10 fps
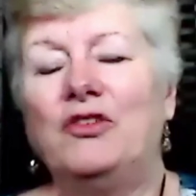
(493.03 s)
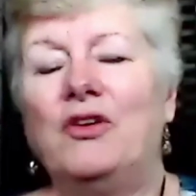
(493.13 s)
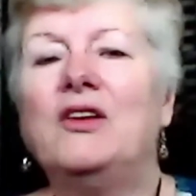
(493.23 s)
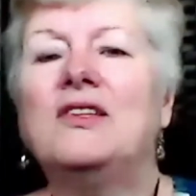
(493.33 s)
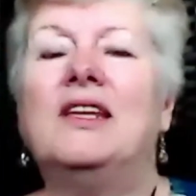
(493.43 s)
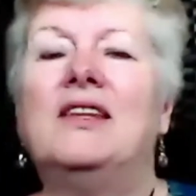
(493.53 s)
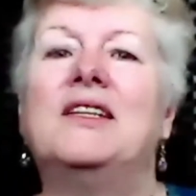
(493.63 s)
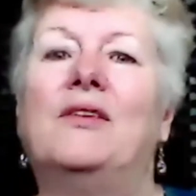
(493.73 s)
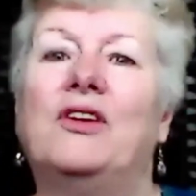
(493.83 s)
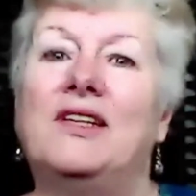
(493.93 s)
try to say this
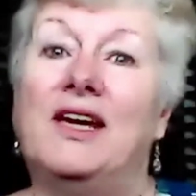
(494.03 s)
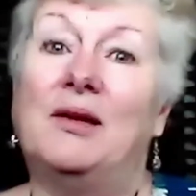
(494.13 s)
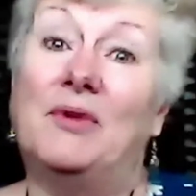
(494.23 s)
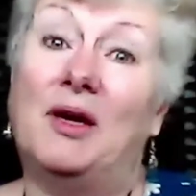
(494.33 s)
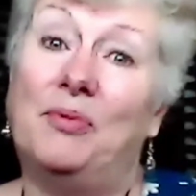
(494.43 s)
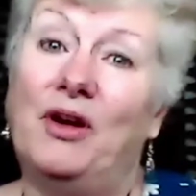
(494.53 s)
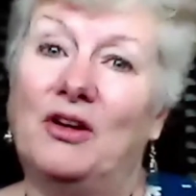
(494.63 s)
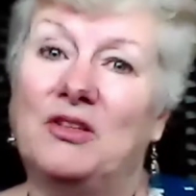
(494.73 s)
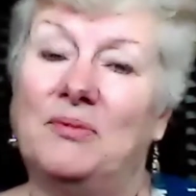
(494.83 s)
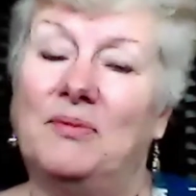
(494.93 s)
every day in my
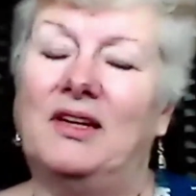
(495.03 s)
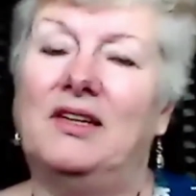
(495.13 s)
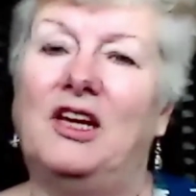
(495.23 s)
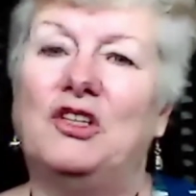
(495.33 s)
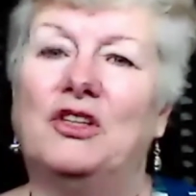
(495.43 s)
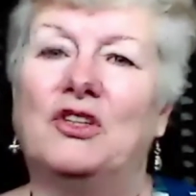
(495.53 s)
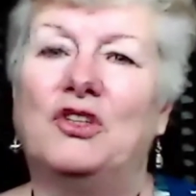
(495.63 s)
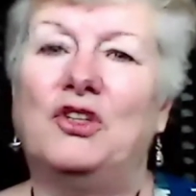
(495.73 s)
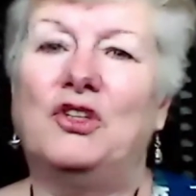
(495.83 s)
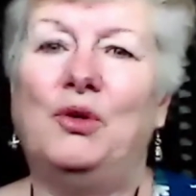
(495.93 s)
prayers and
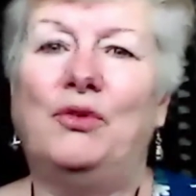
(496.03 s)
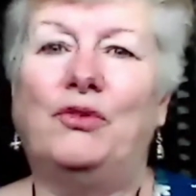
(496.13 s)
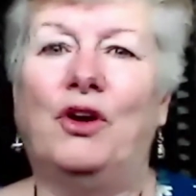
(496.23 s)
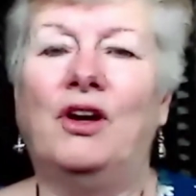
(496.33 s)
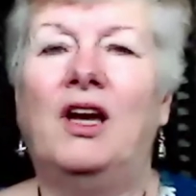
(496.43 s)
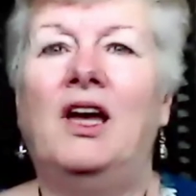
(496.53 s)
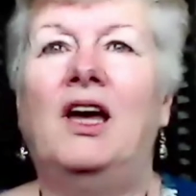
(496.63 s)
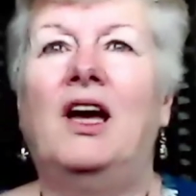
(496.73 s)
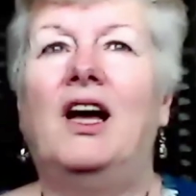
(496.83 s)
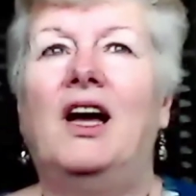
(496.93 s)
meditations, too, for
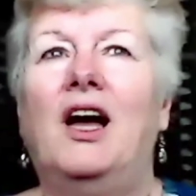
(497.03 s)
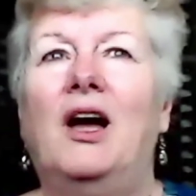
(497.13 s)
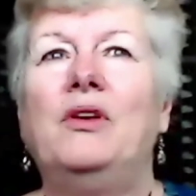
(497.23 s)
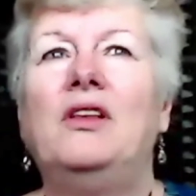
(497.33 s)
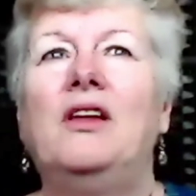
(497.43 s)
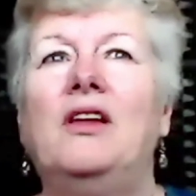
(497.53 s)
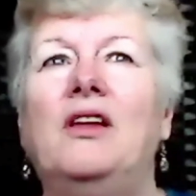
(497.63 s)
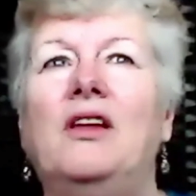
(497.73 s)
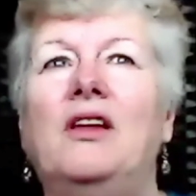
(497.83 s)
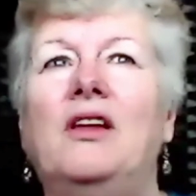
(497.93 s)
I would love
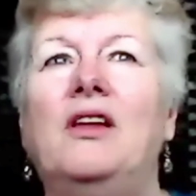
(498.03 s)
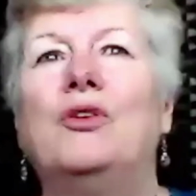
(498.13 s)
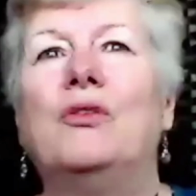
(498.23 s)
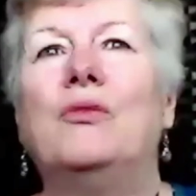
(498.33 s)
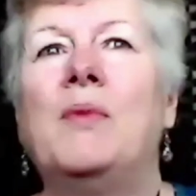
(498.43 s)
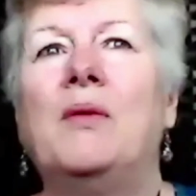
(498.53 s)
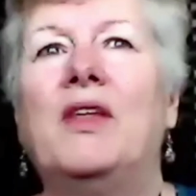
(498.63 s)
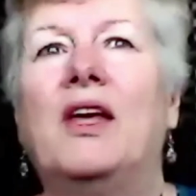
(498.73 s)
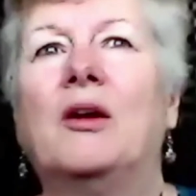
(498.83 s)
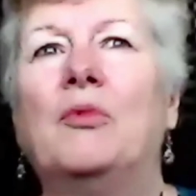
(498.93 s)
to be able to,
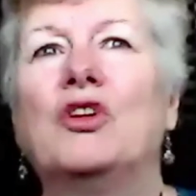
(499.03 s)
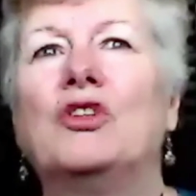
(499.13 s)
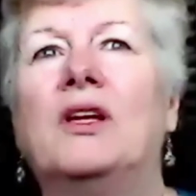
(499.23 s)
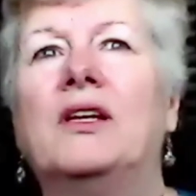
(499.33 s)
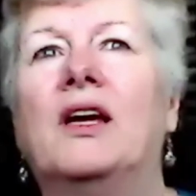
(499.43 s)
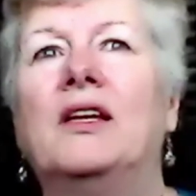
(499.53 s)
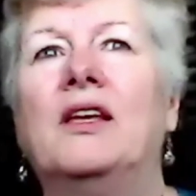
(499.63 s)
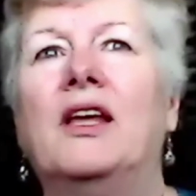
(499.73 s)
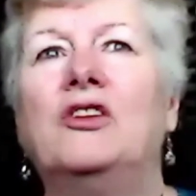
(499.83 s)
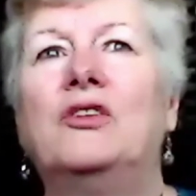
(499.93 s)
remember that commercial, I'd
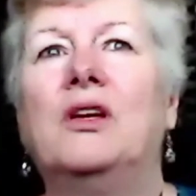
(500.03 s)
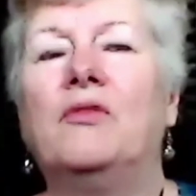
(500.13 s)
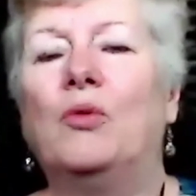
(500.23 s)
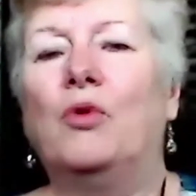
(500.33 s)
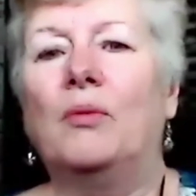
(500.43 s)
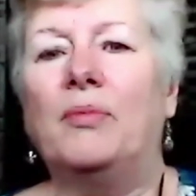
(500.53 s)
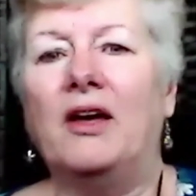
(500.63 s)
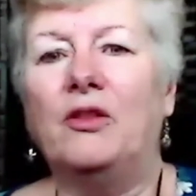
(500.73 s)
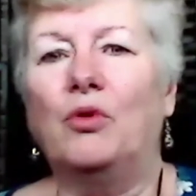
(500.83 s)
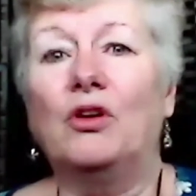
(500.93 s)
like to give the world, buy the
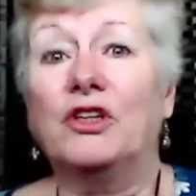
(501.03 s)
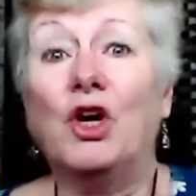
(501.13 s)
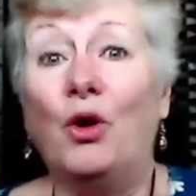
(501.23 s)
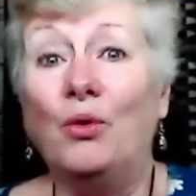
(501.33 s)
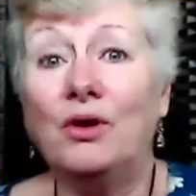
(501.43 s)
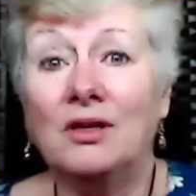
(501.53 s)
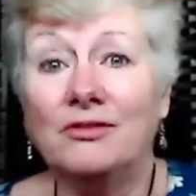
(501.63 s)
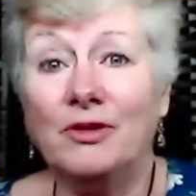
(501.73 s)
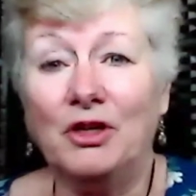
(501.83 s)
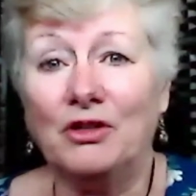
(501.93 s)
world a Coke
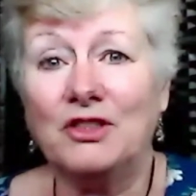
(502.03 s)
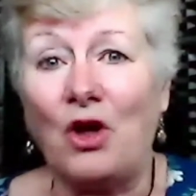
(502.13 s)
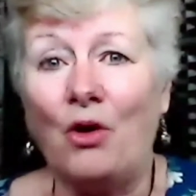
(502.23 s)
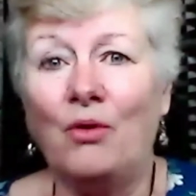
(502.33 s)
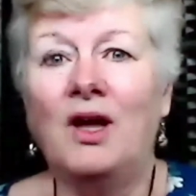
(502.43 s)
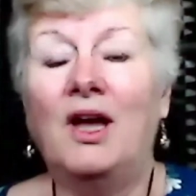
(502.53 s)
from years ago?